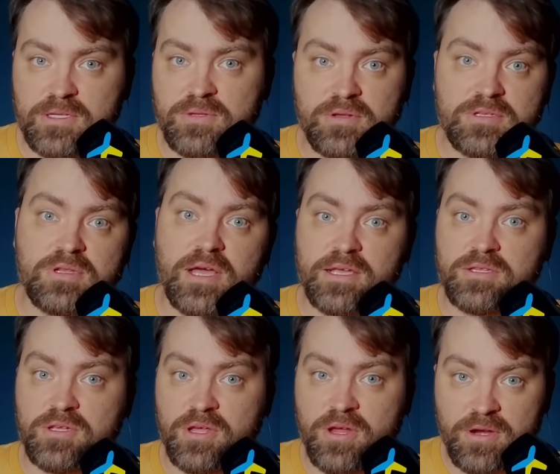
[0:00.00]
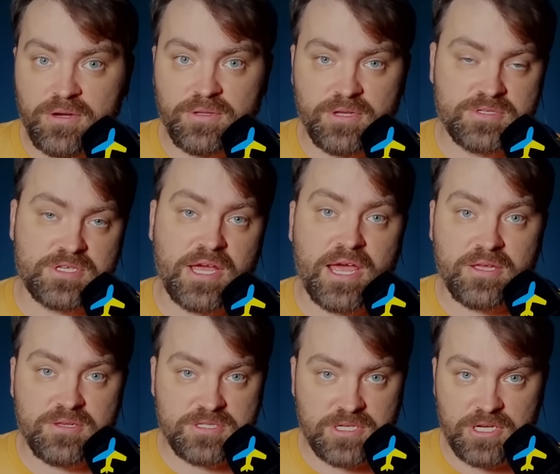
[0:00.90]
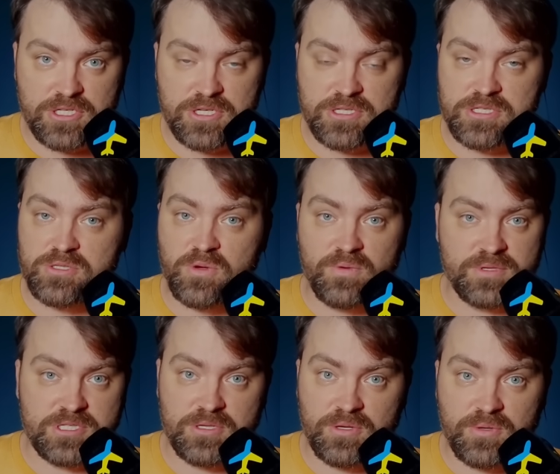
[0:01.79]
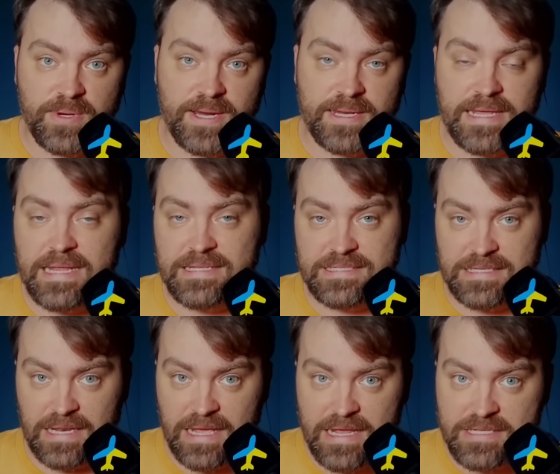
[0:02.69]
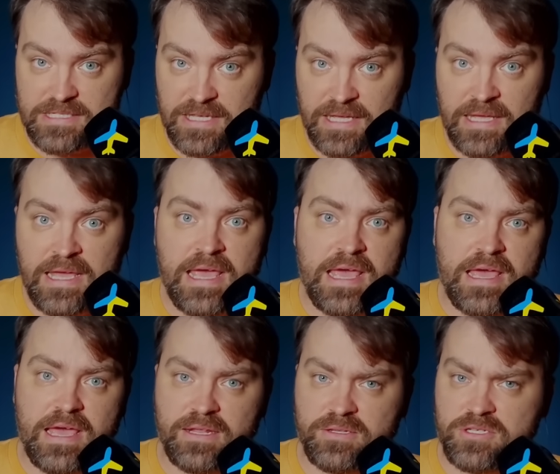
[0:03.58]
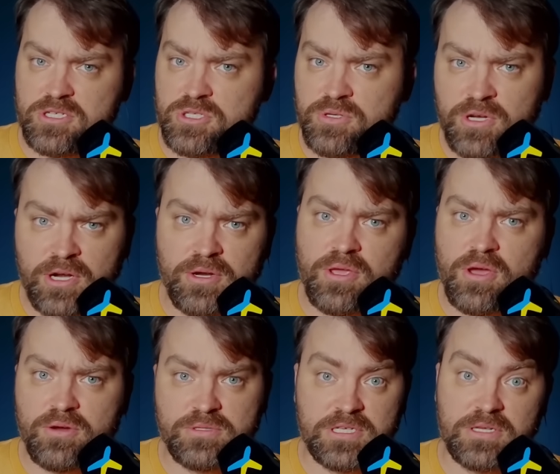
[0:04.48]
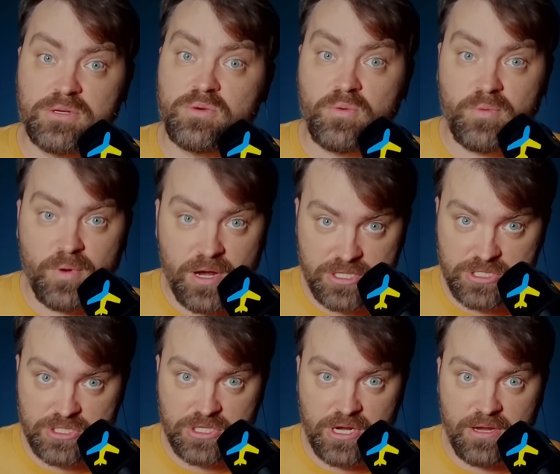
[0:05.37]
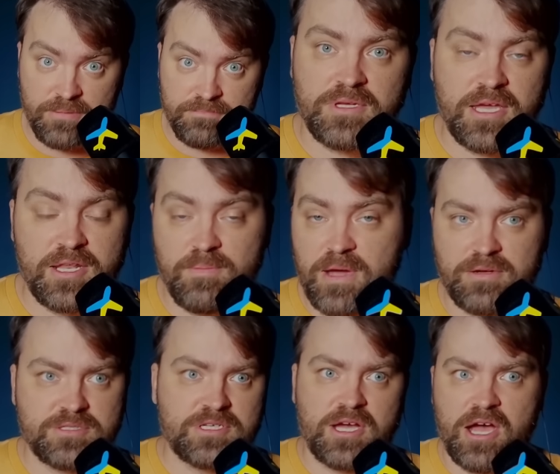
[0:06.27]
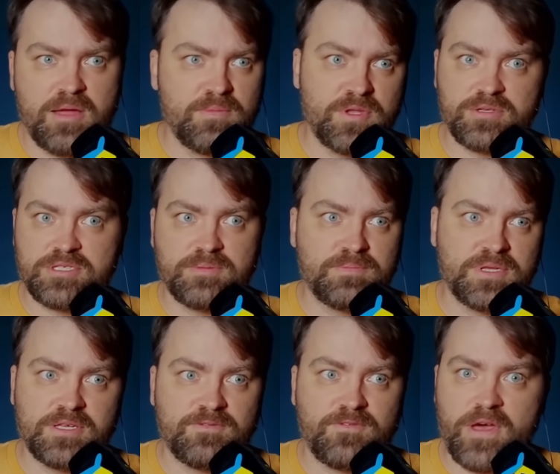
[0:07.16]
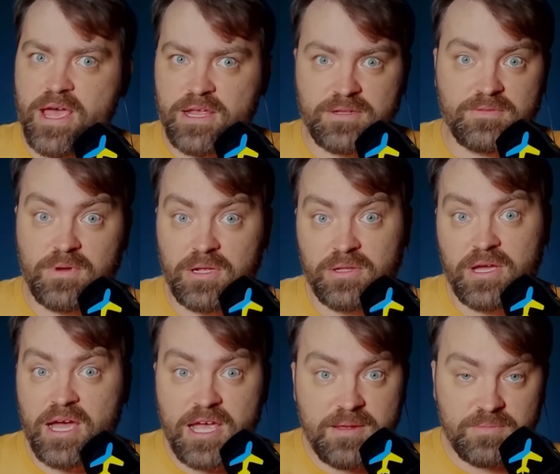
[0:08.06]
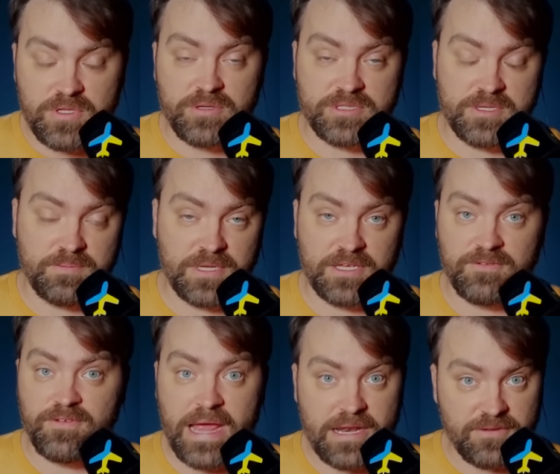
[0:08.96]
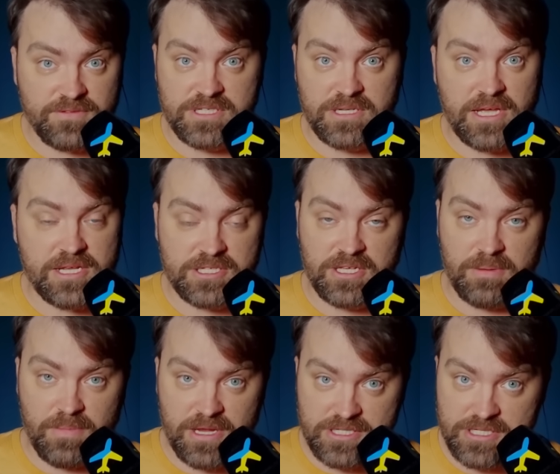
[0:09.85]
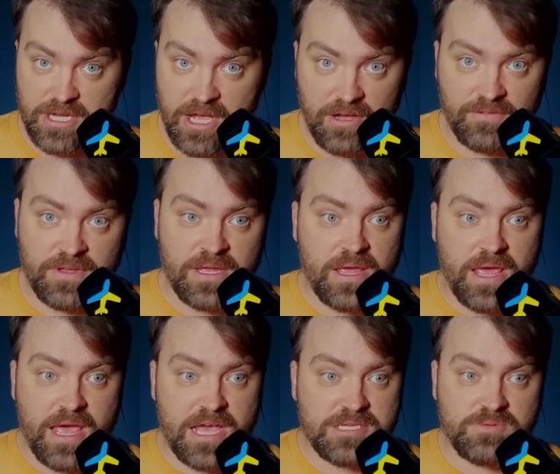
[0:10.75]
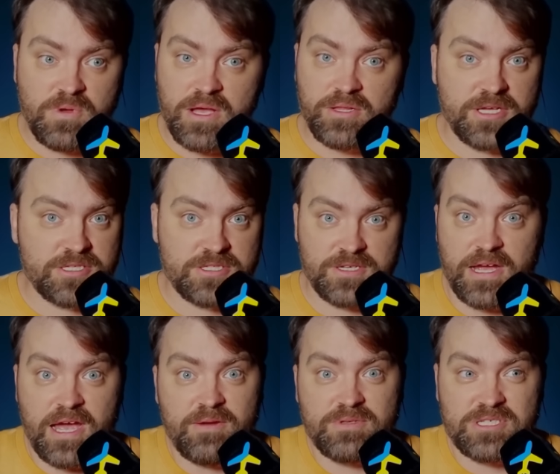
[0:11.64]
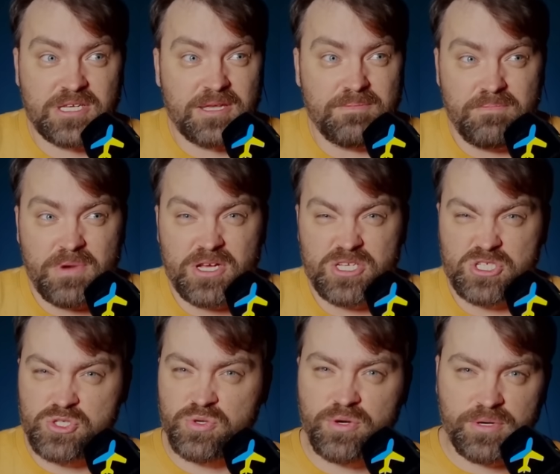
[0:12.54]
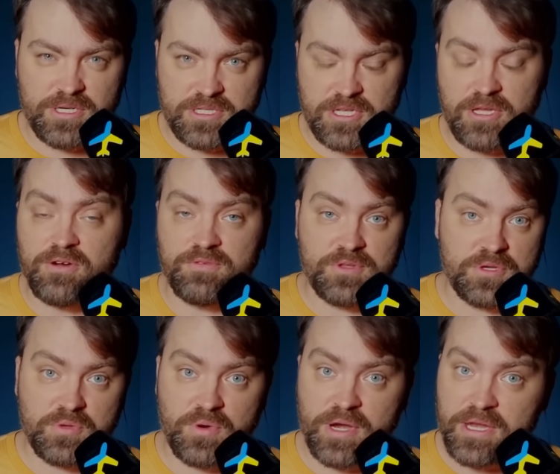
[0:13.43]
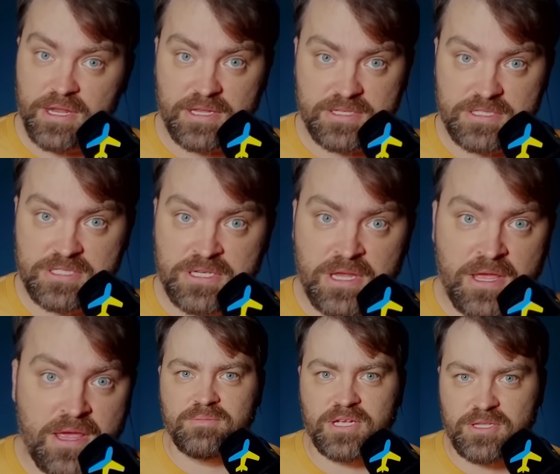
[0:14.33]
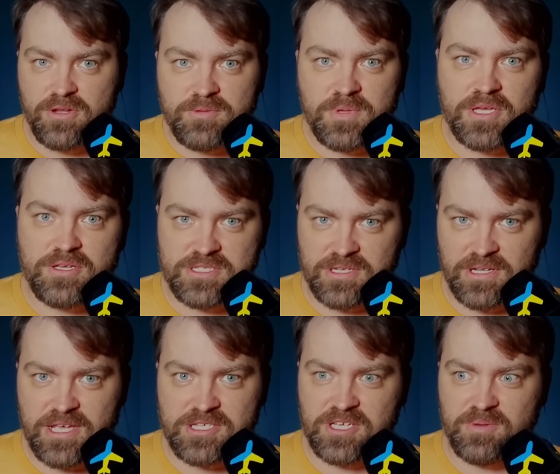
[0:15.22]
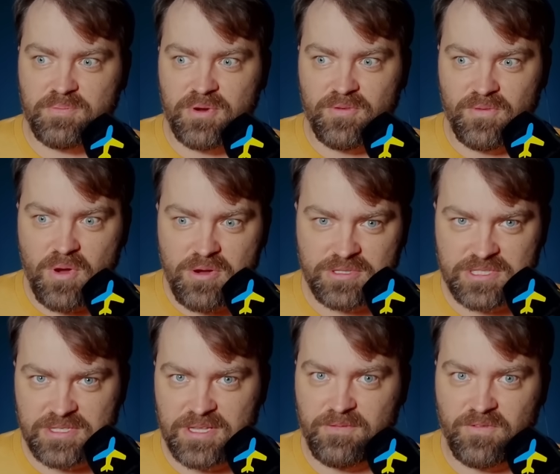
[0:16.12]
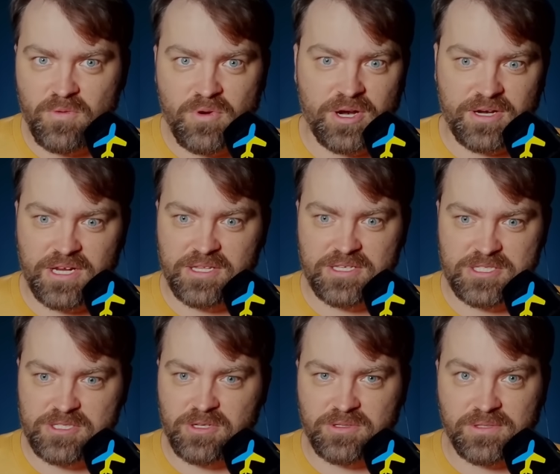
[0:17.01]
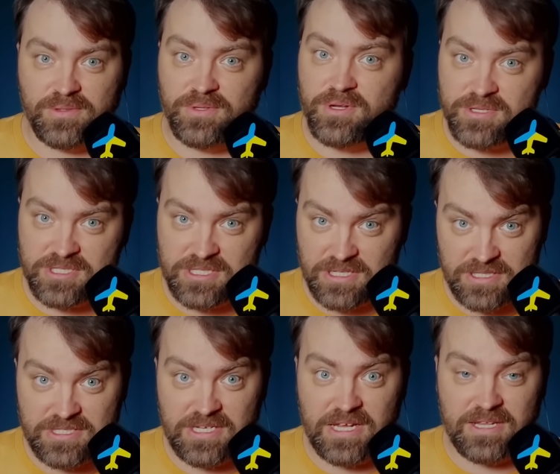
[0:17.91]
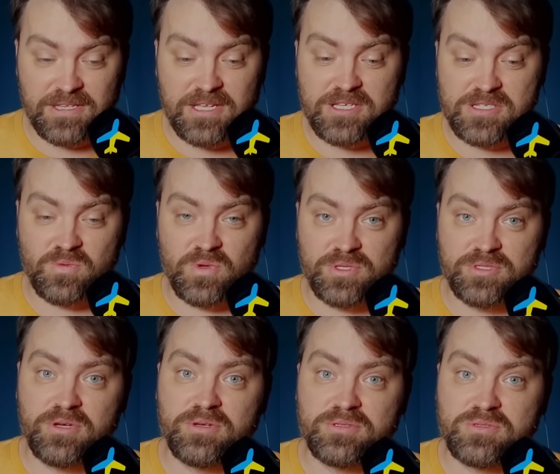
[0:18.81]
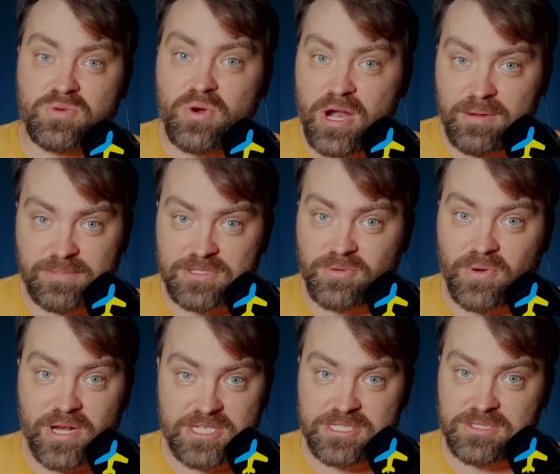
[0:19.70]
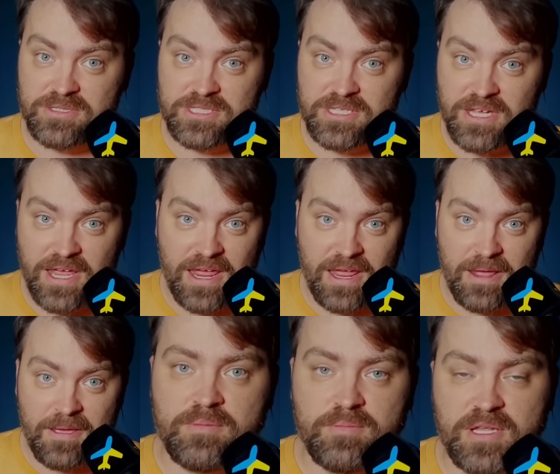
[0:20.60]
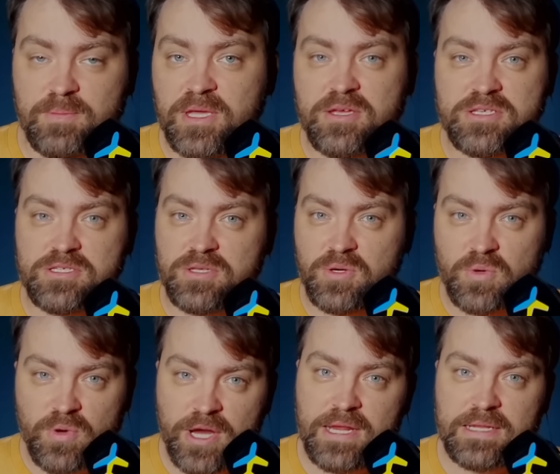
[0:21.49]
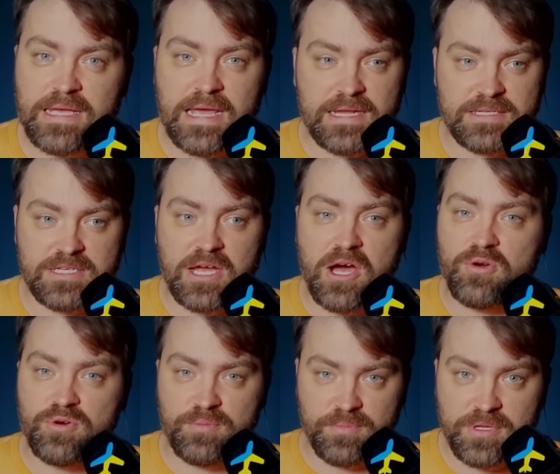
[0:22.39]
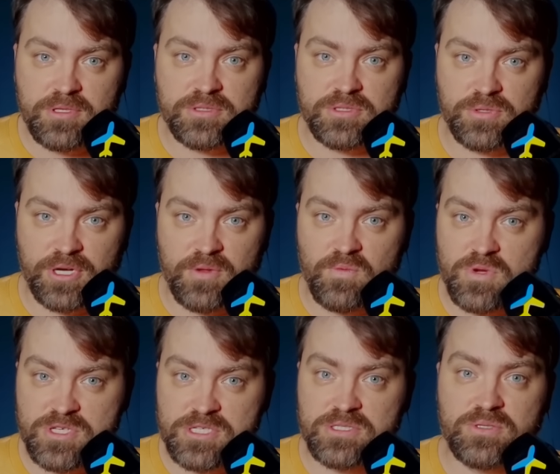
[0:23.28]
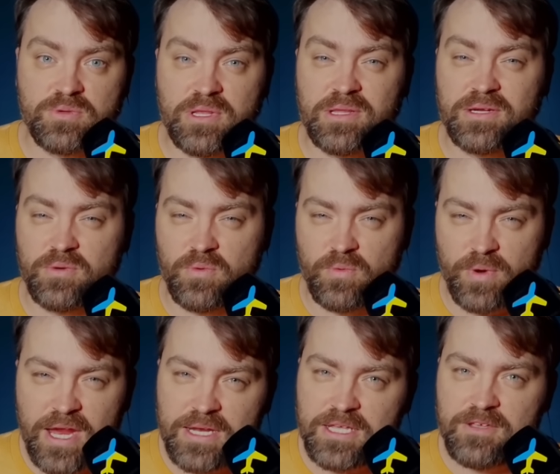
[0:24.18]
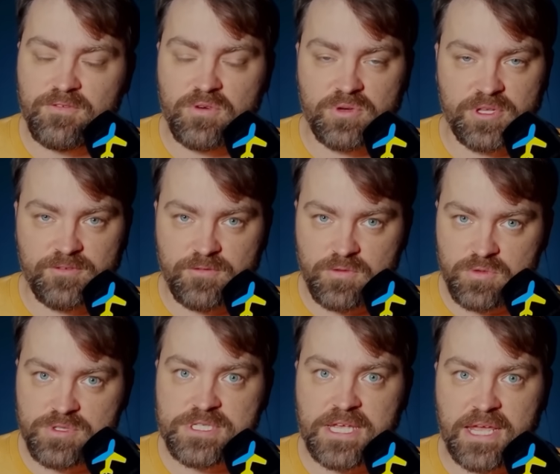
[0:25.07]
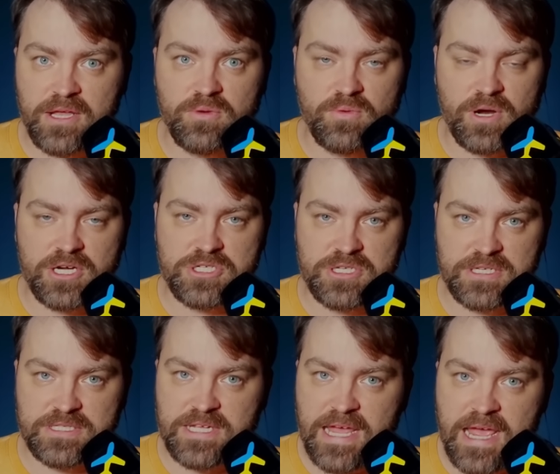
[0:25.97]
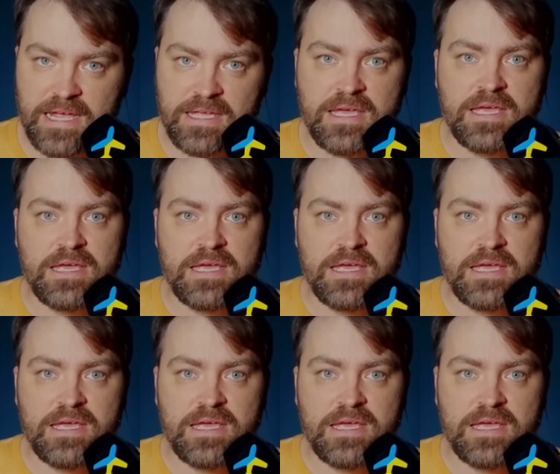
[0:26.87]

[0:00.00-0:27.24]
do not like to hear those accusations towards Ukraine and Zelensky and sugarcoating Russia. And about I'm not a big fan, well, I'm not a big fan of Zelensky myself, as well as, I would say, majority of Ukrainians. But not because Zelensky provoked the war, it is total nonsense, and that is what Donald Trump tries to say. But because Ukraine and our military wasn't really ready for the full-scale Russian attack